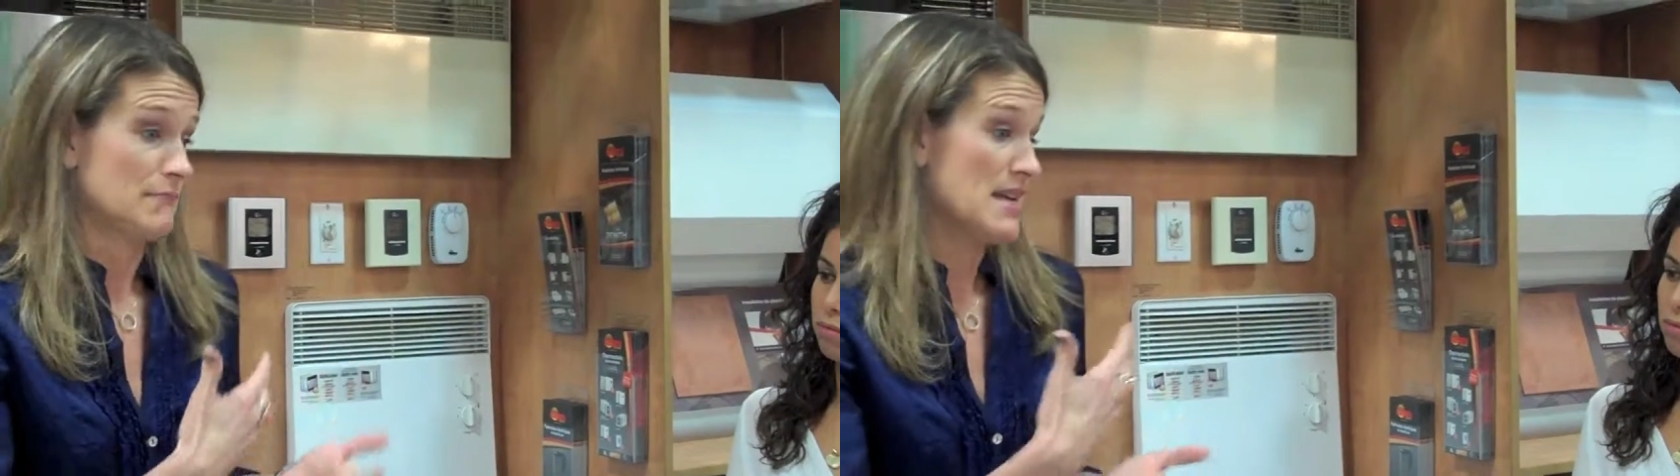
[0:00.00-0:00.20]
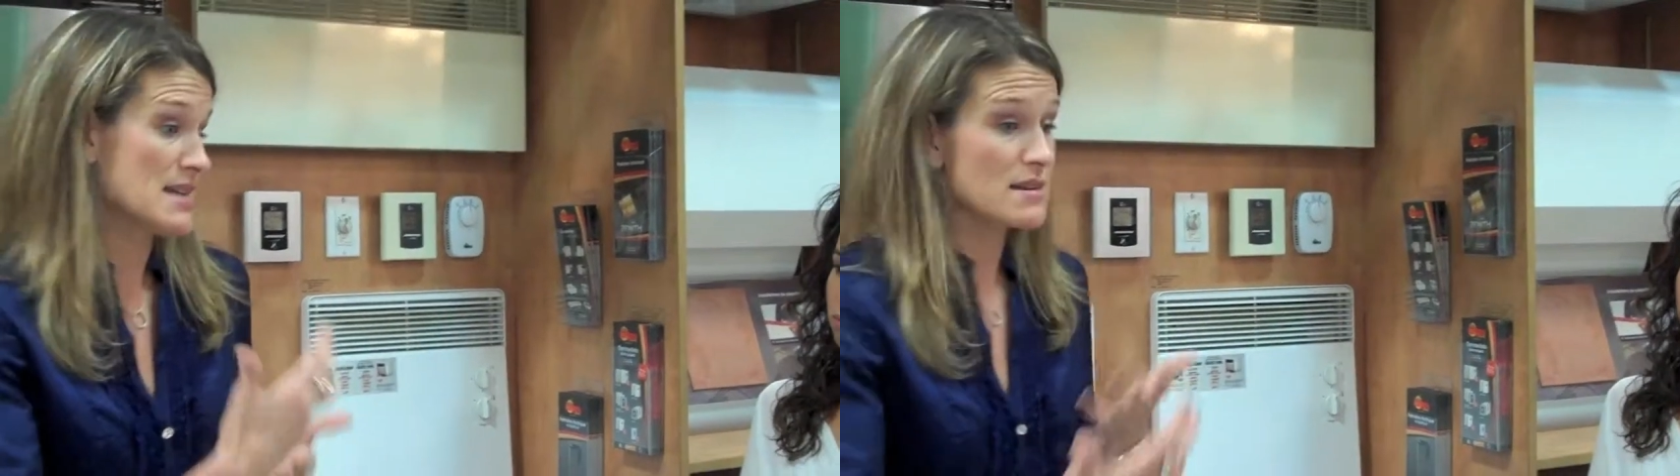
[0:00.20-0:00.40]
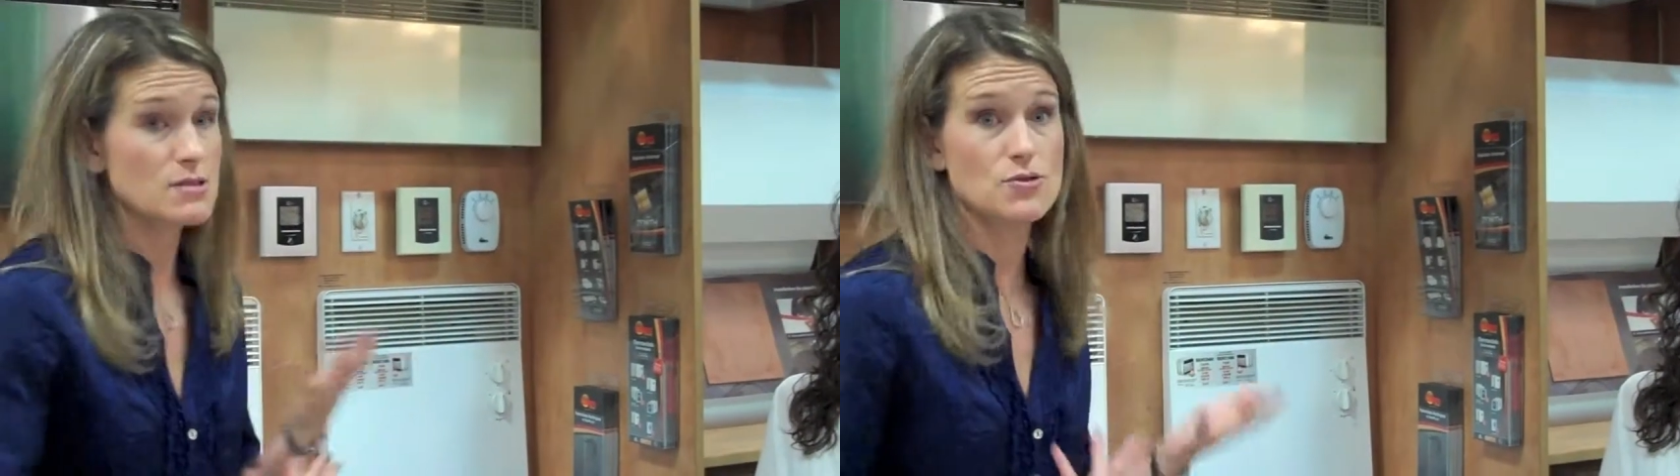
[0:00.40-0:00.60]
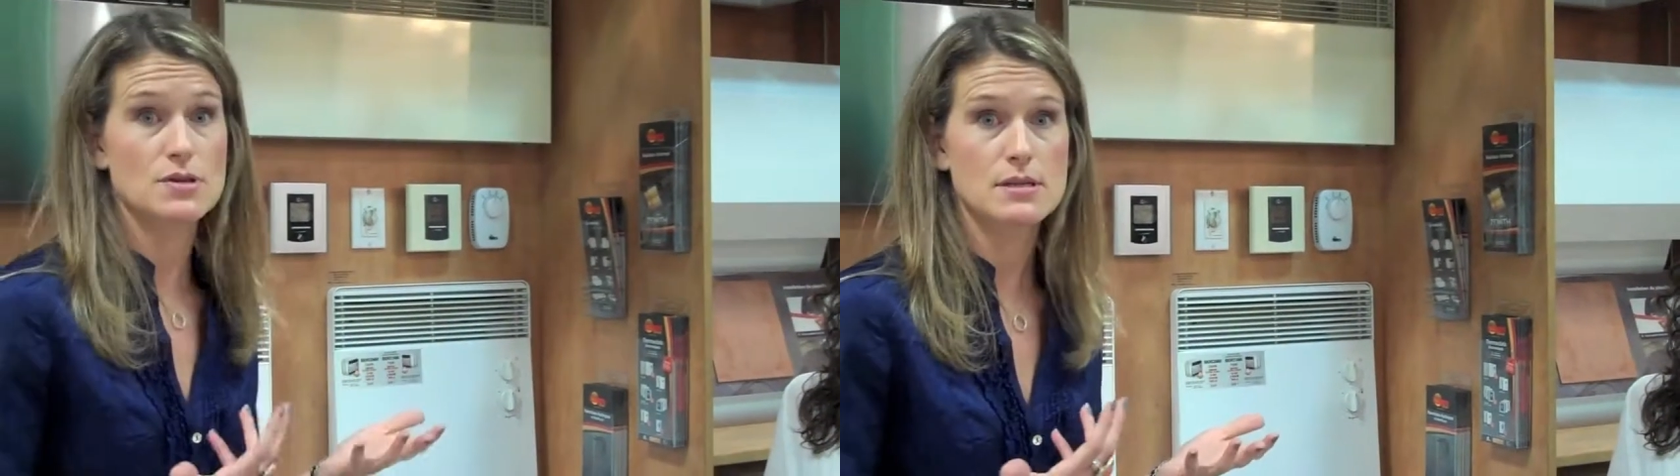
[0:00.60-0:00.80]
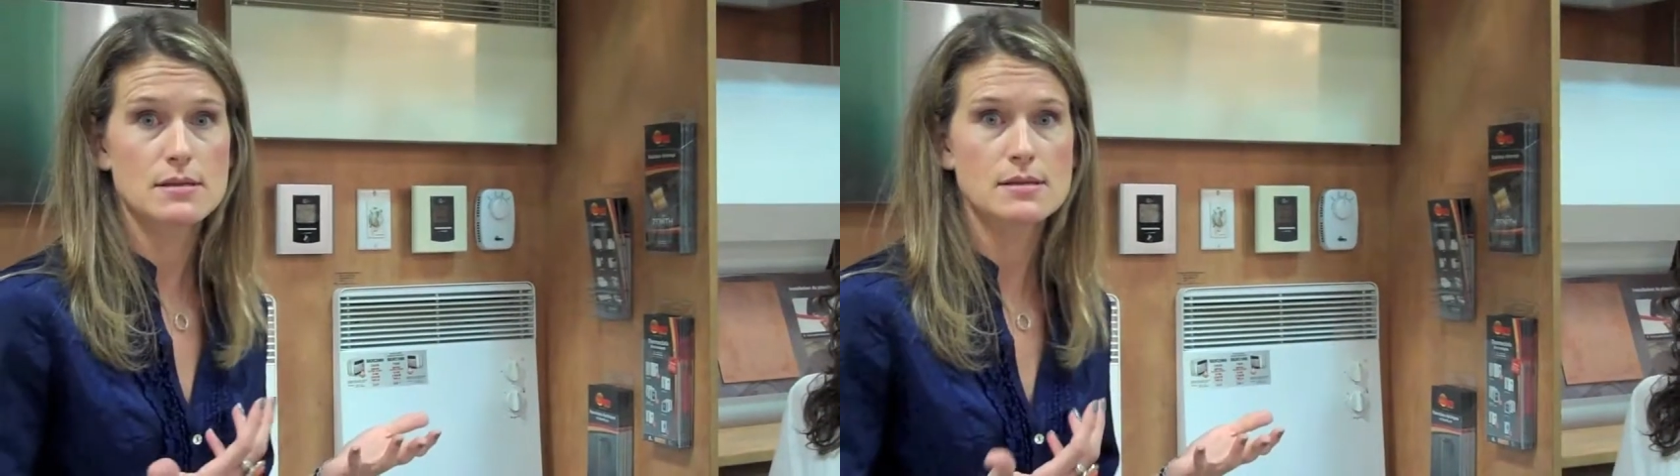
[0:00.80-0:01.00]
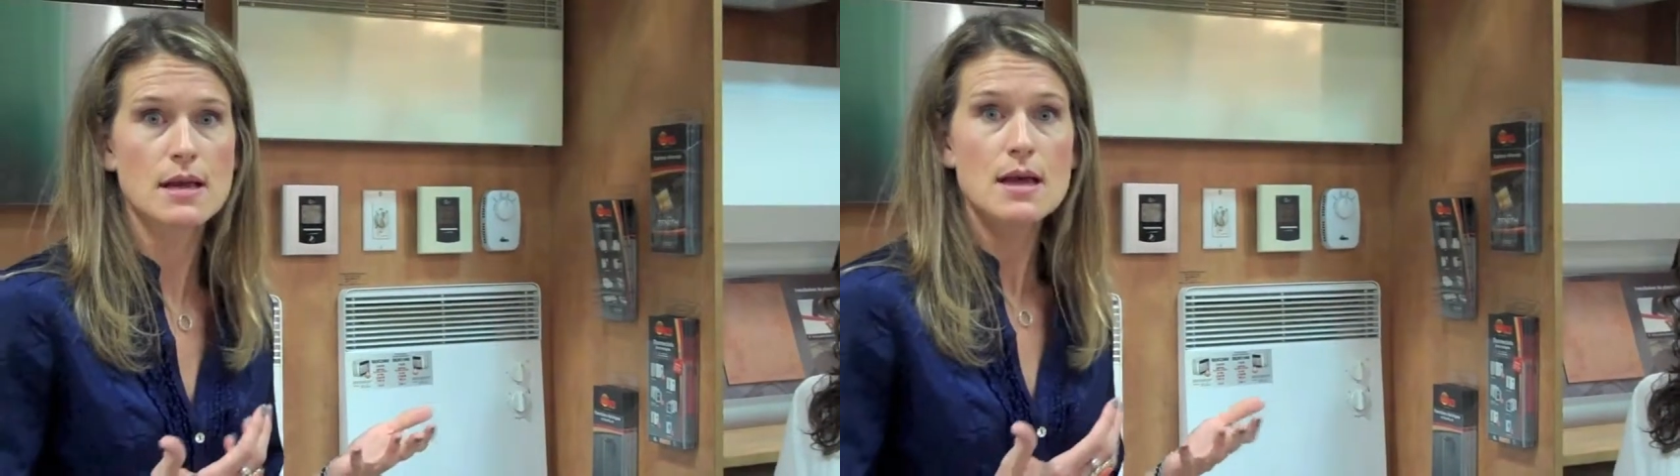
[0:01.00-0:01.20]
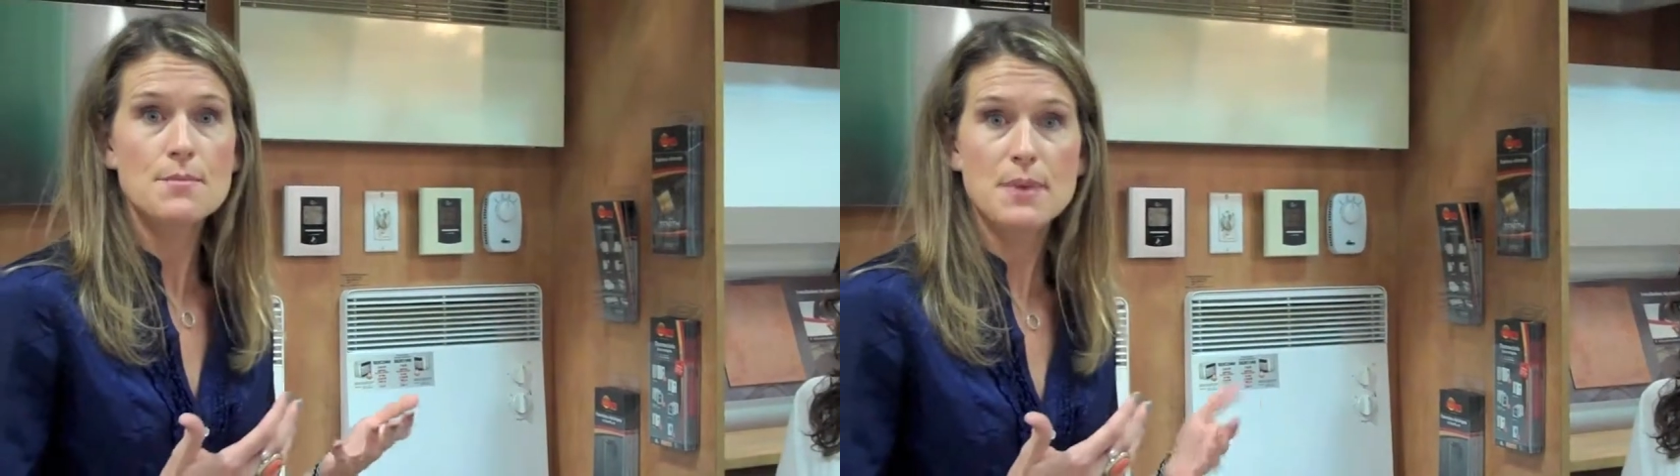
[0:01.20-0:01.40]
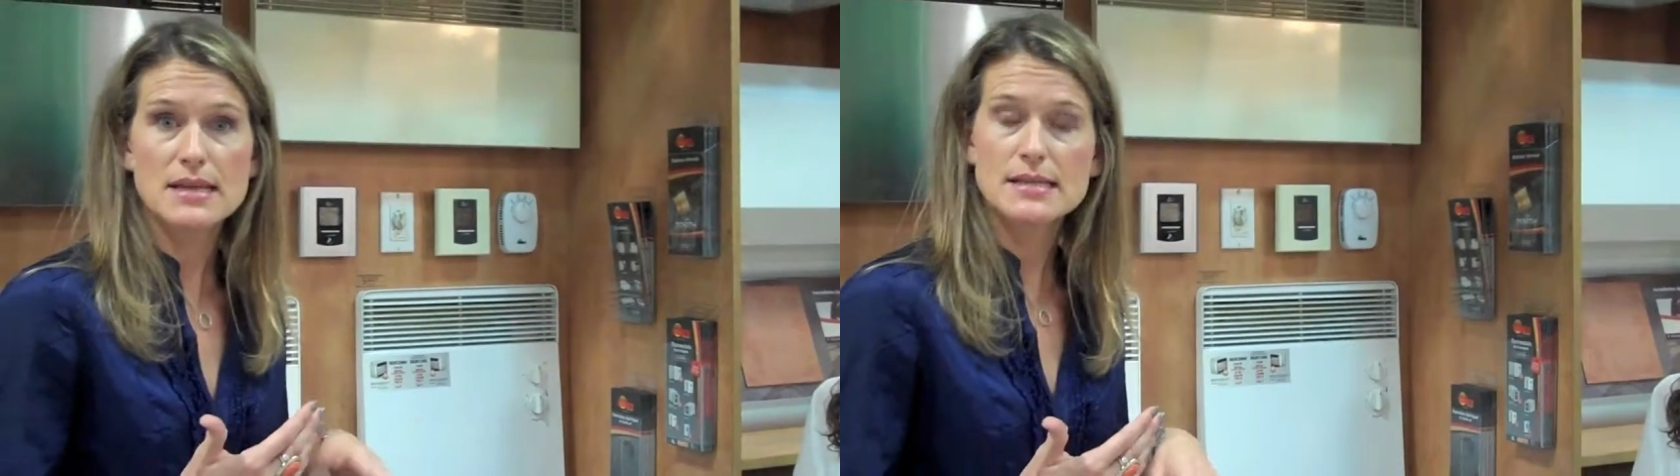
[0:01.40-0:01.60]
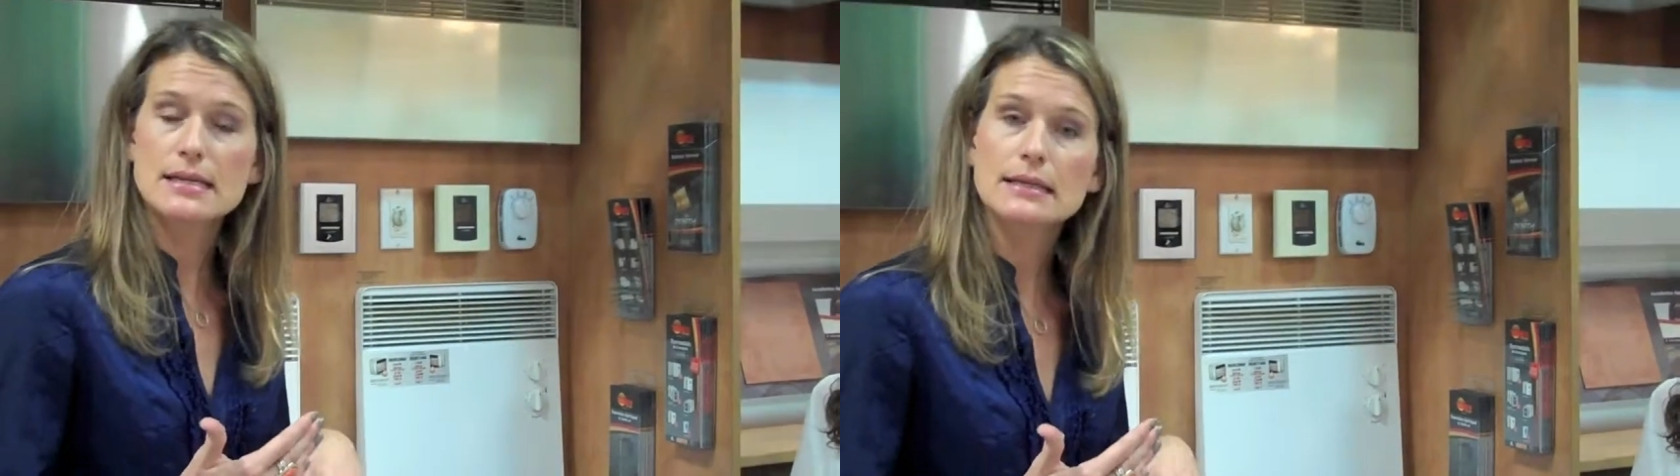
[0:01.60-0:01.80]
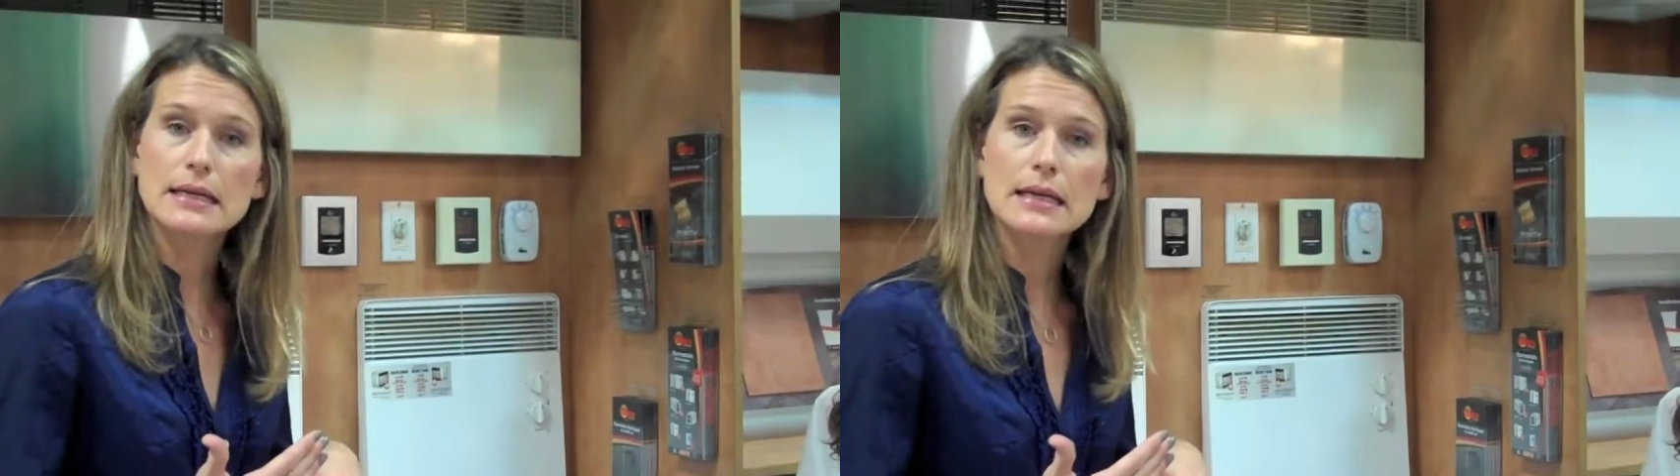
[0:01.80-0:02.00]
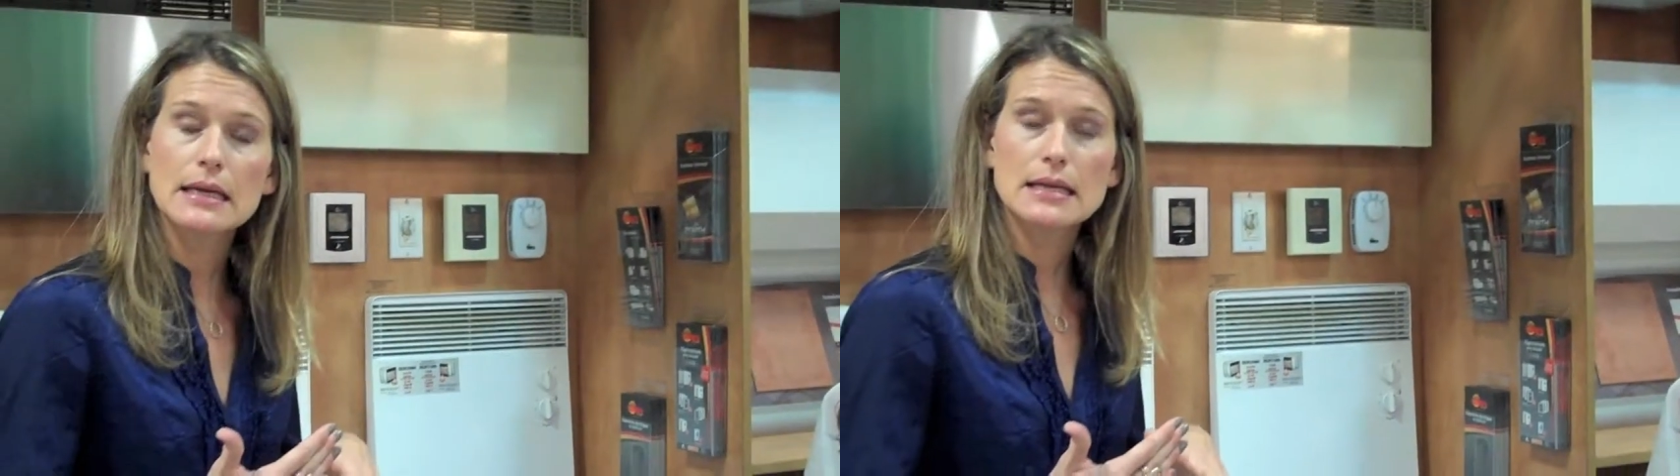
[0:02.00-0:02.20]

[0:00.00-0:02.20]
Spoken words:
heating sources. Basically,